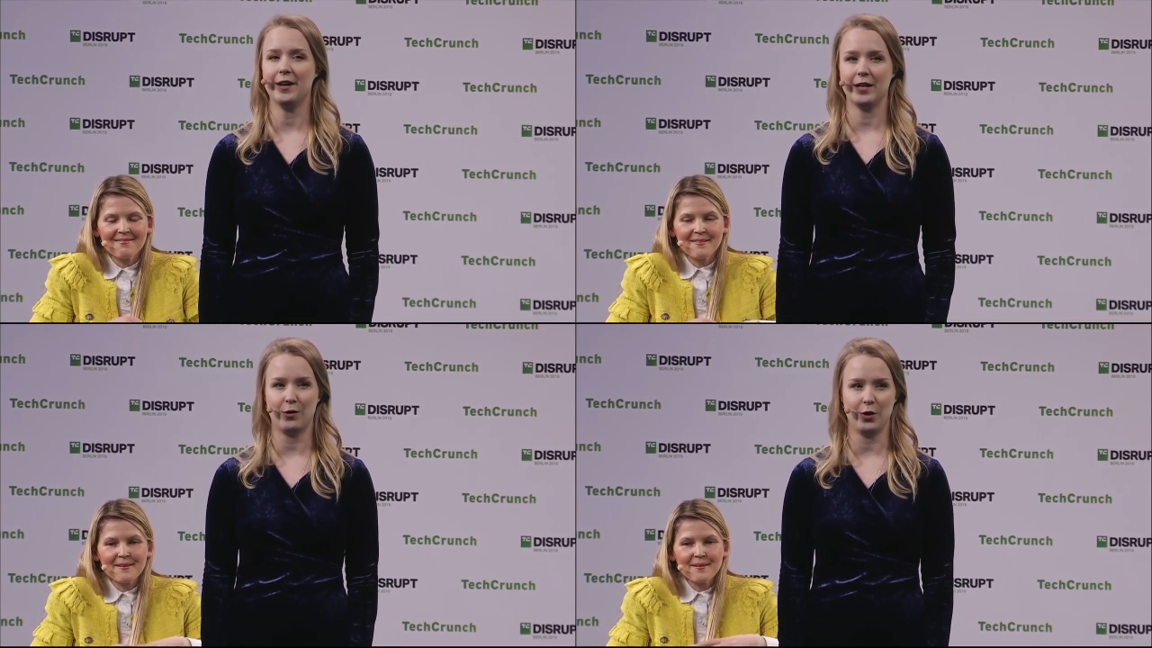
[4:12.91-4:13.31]

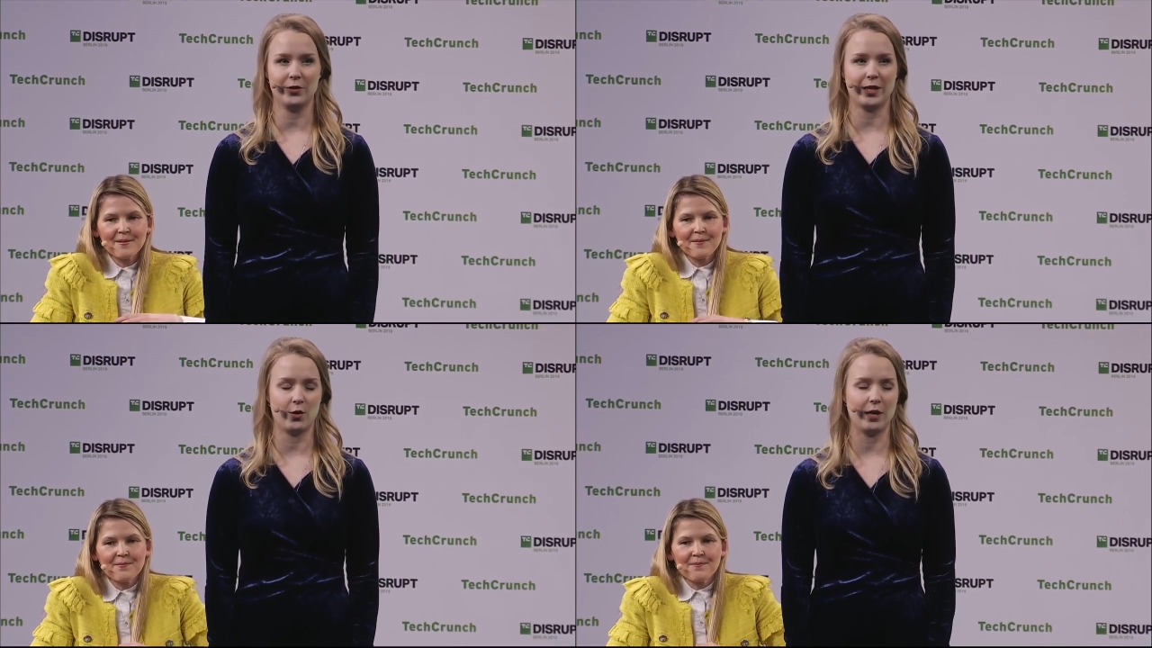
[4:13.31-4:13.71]
Speaker 1: download
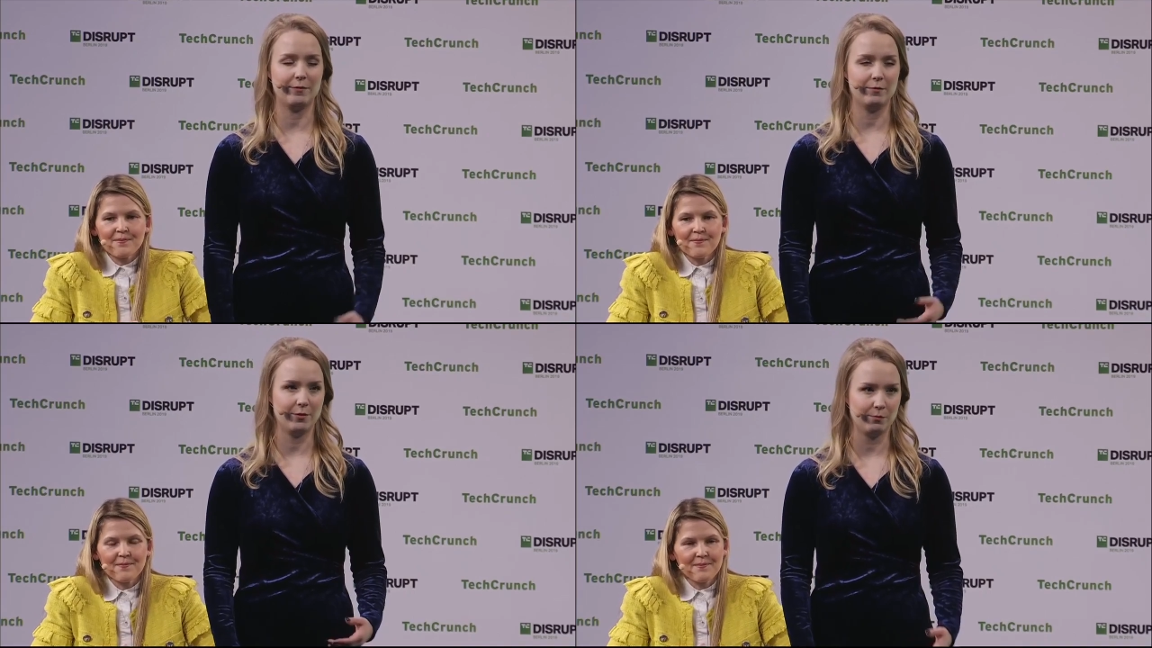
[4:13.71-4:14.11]
the and
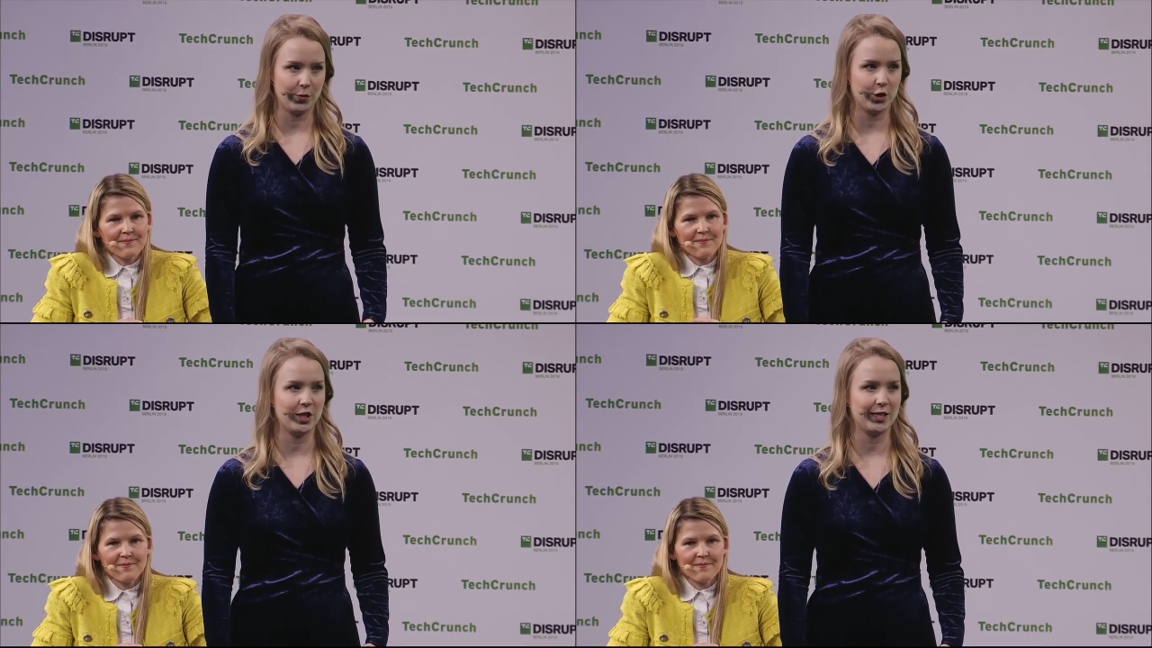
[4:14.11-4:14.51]

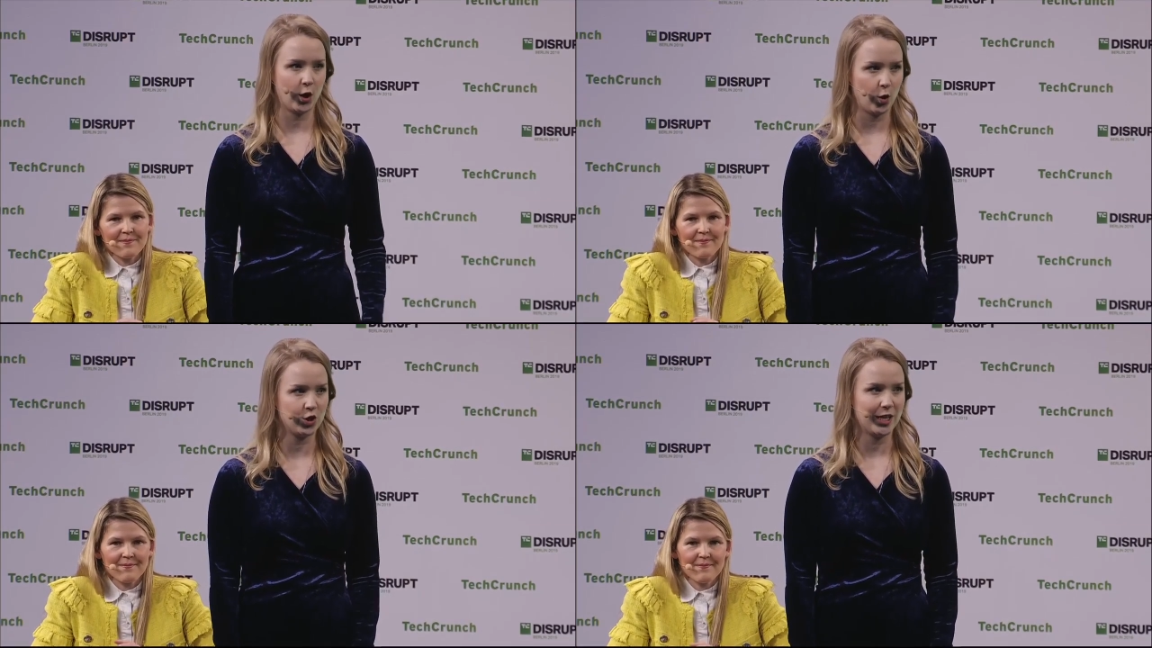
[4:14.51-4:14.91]
purchase the
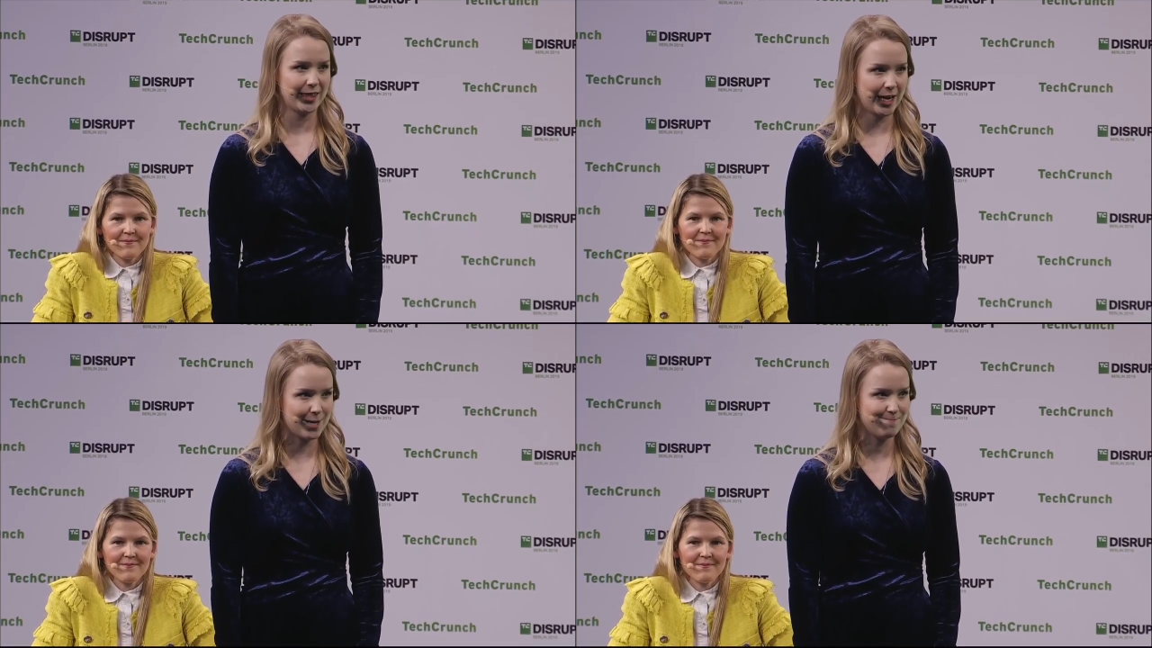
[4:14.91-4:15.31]
coaching
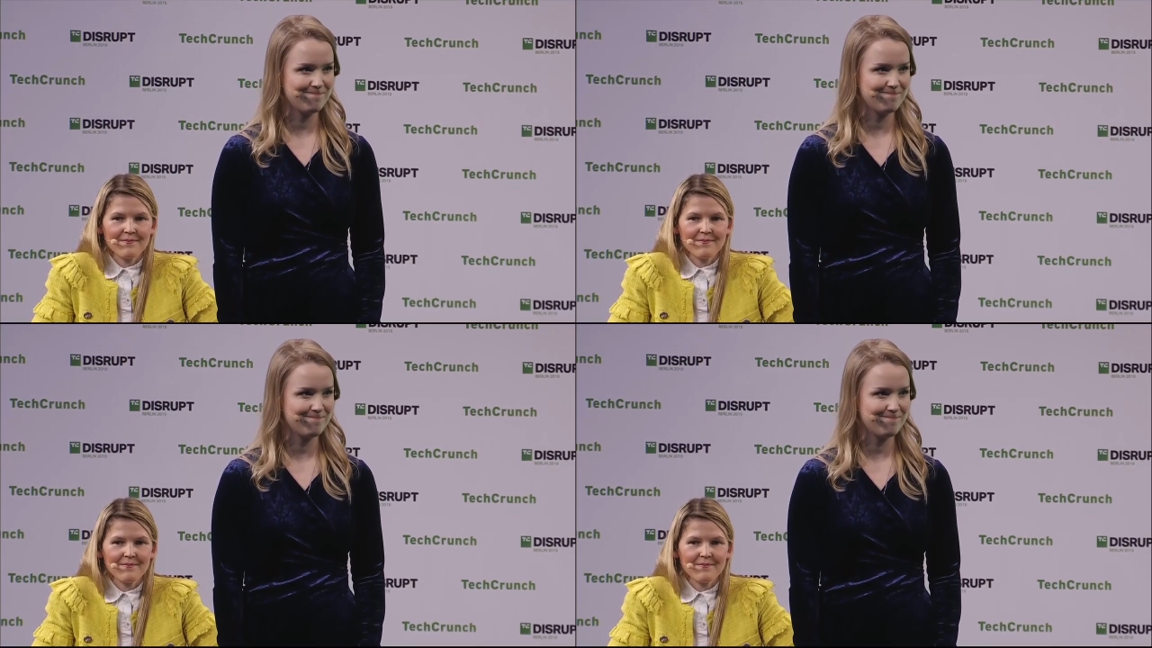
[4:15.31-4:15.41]
there.